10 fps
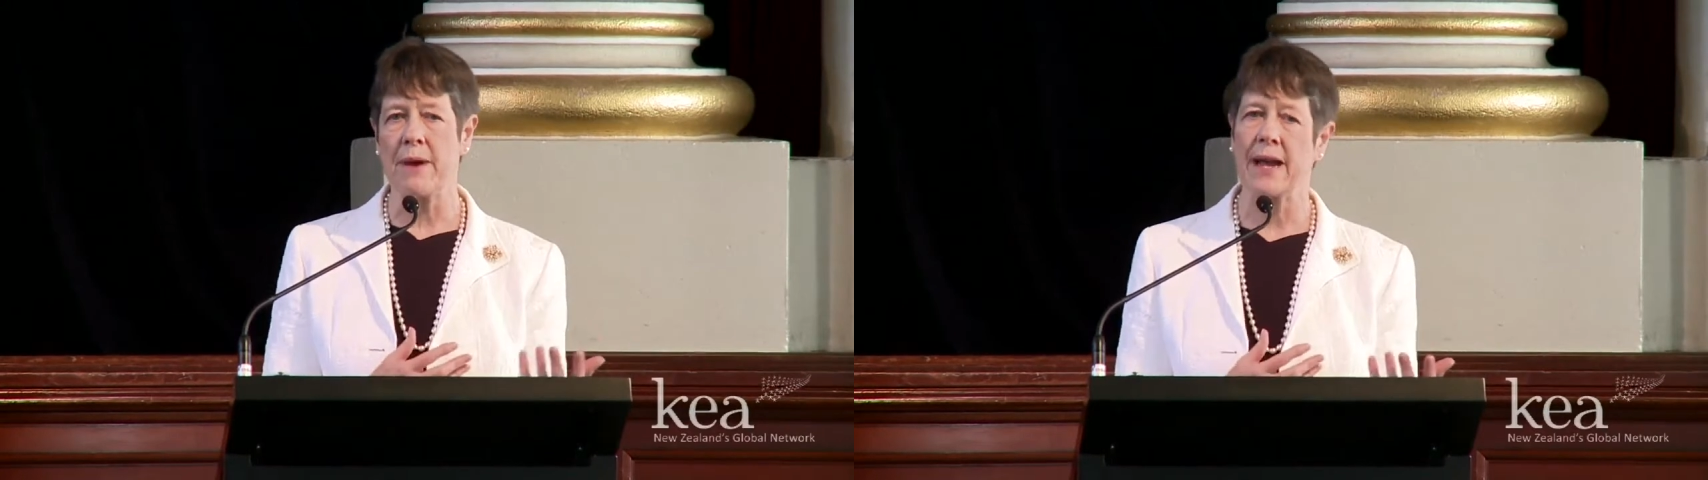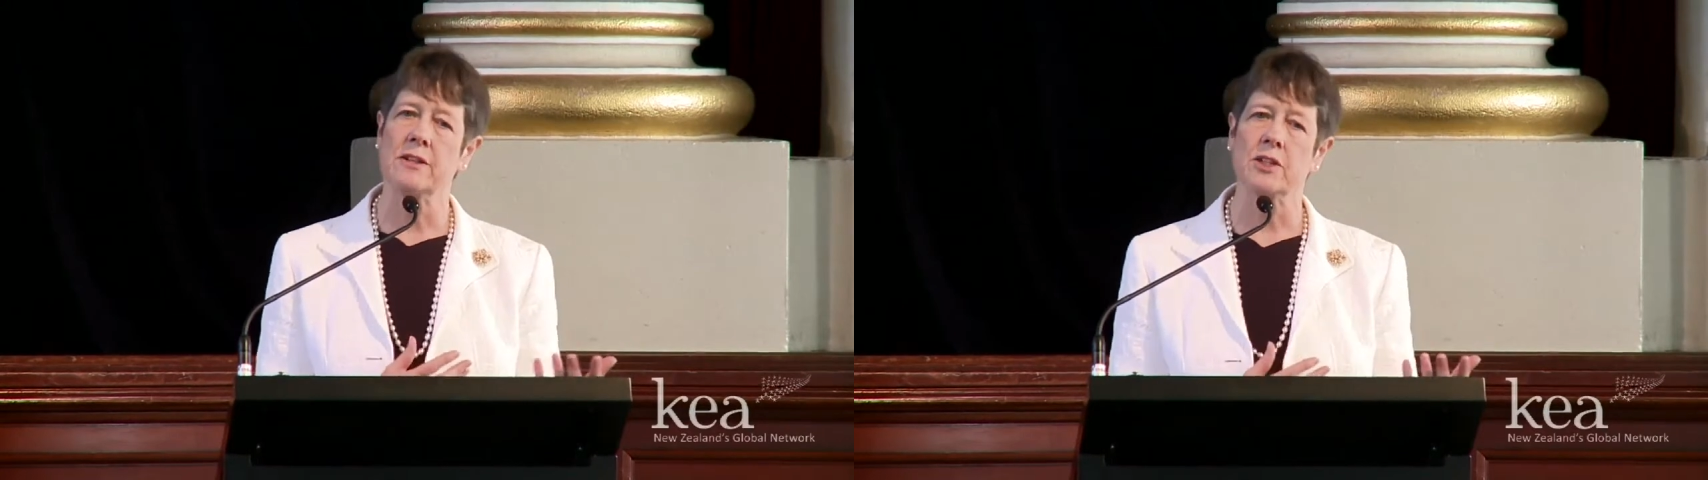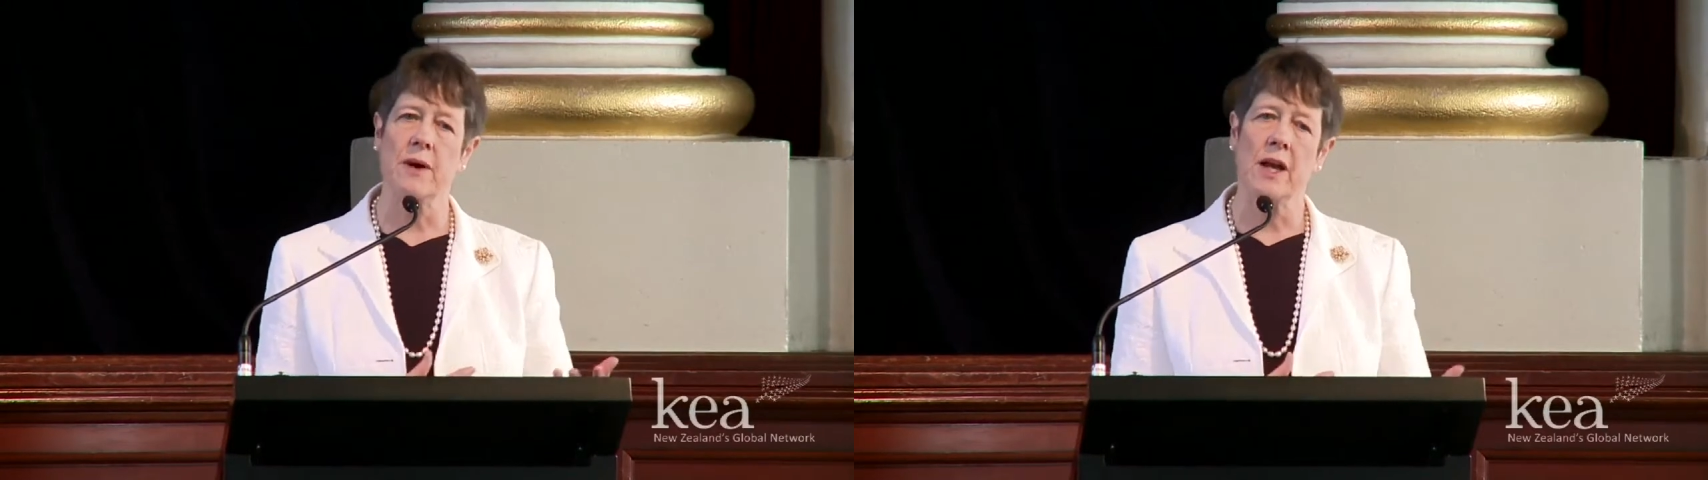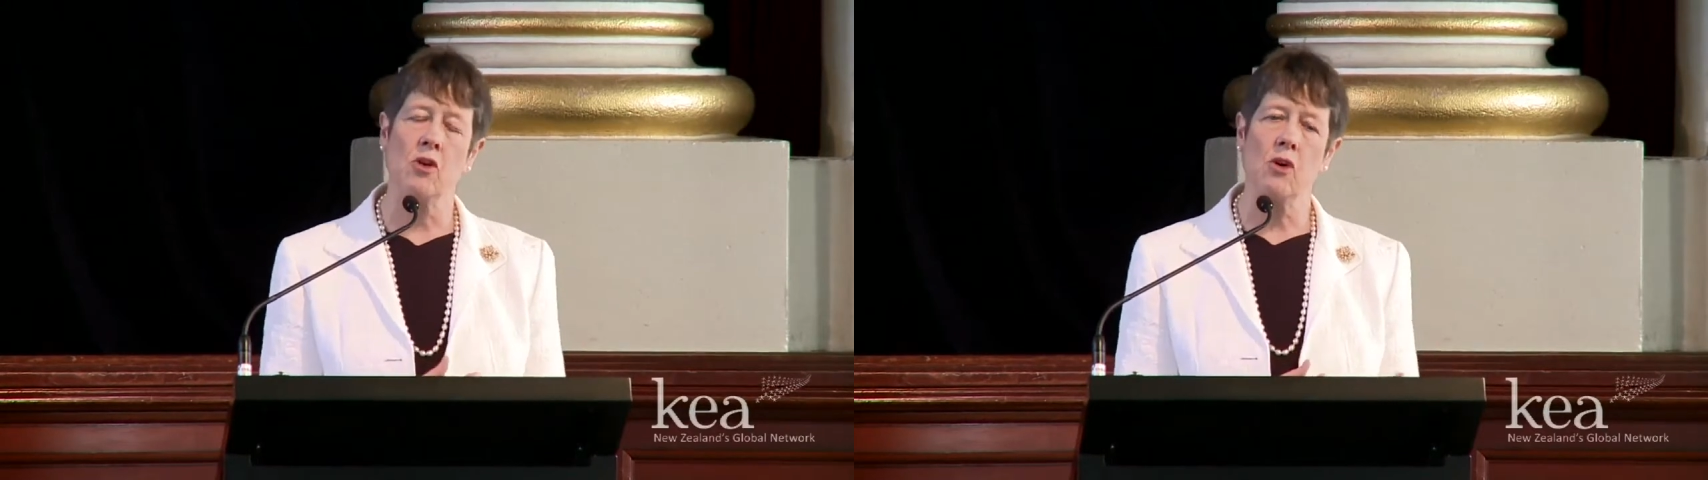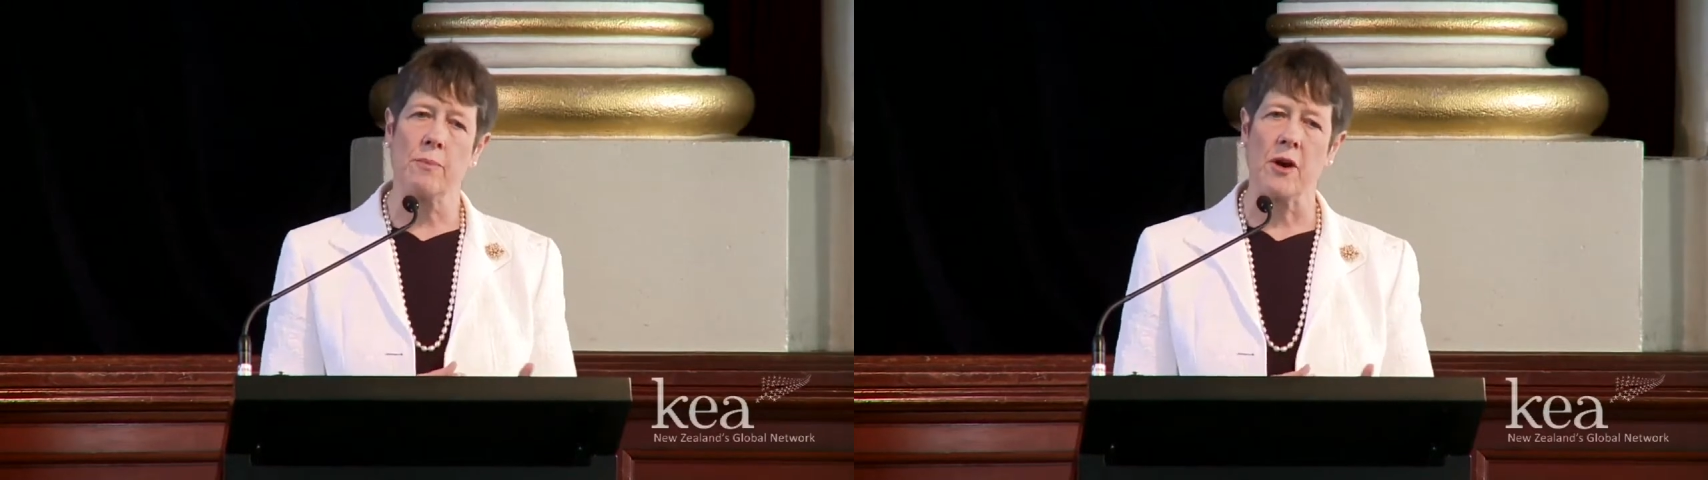back into my
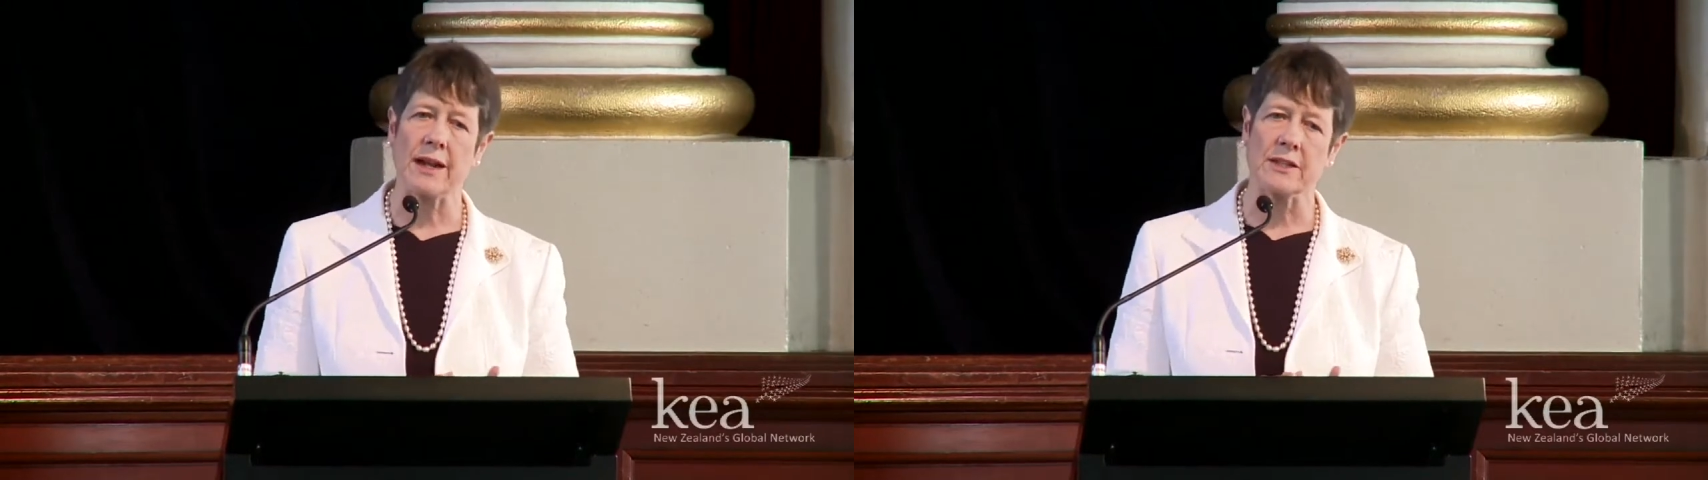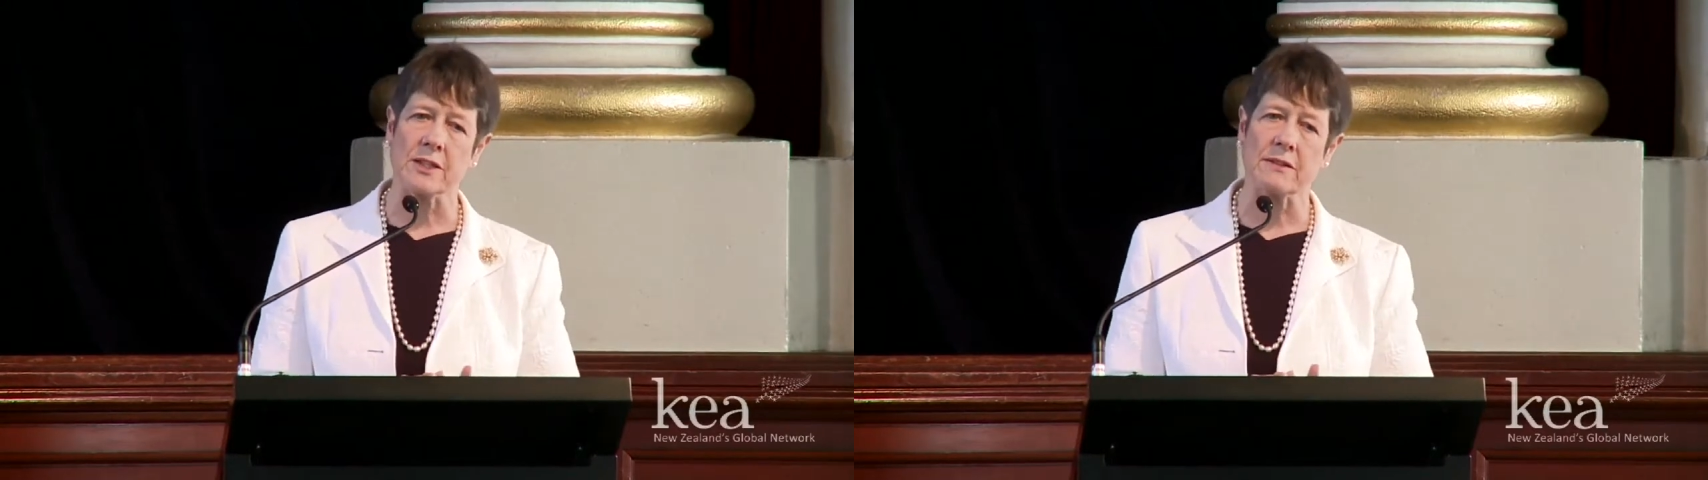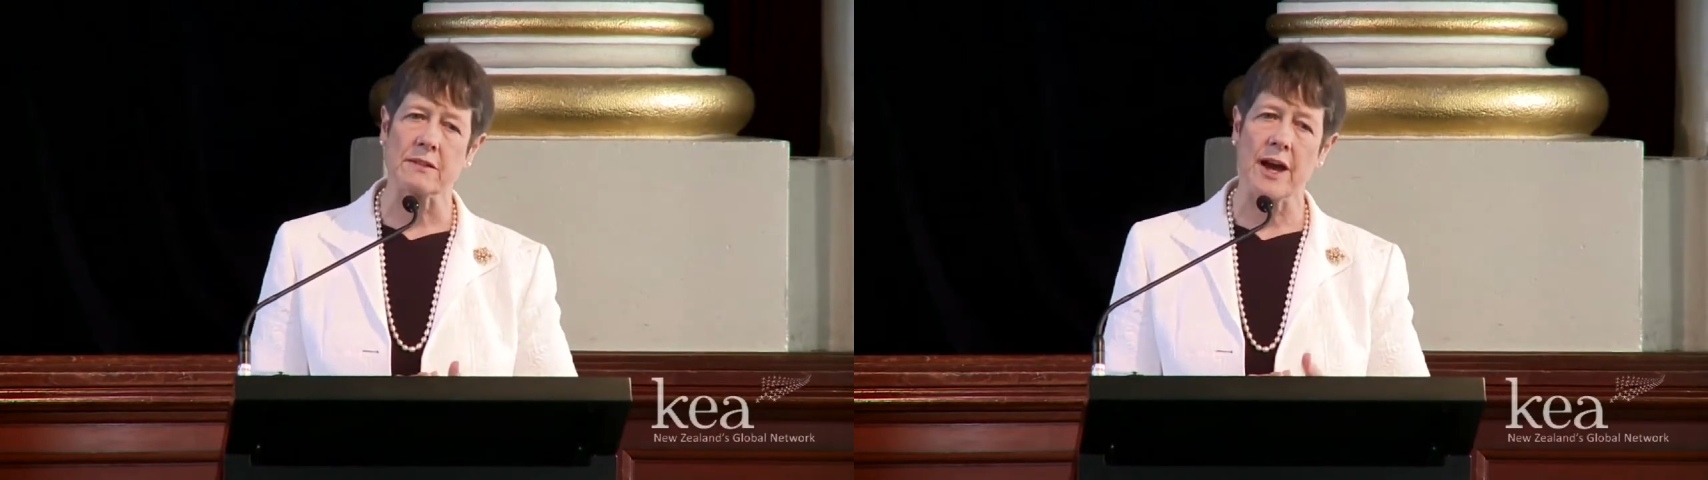law practice,